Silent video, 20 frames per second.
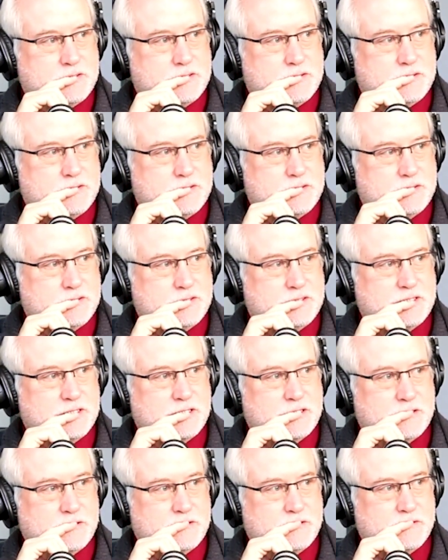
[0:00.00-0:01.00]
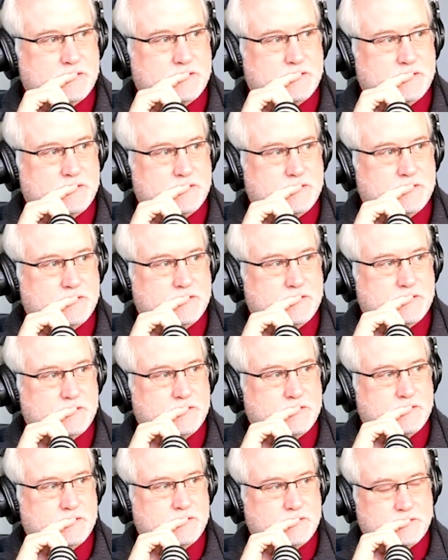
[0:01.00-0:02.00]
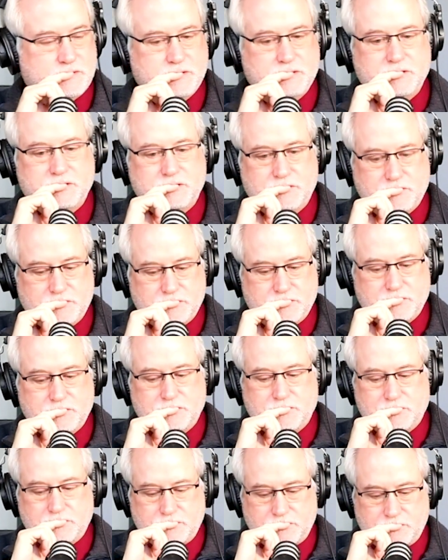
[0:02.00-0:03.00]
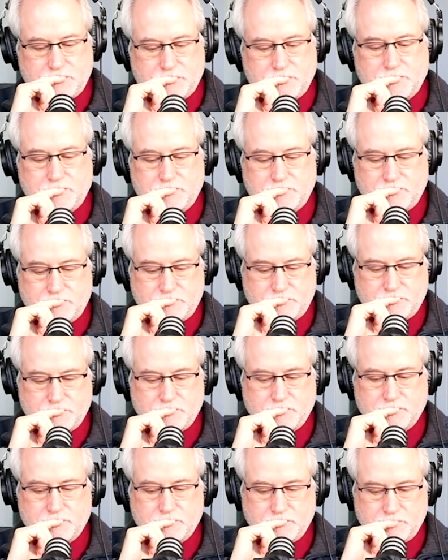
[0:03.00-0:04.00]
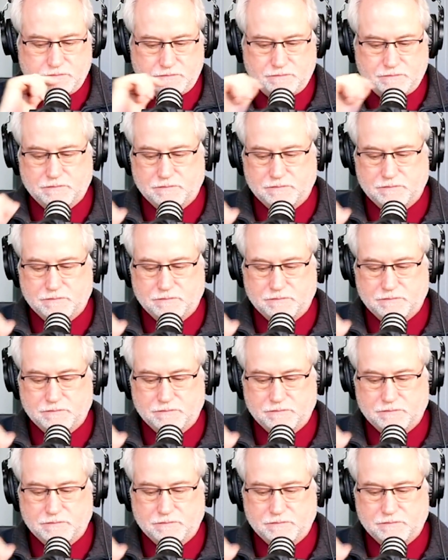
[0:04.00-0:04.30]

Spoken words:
That government shouldn't be working against. So, what does working against?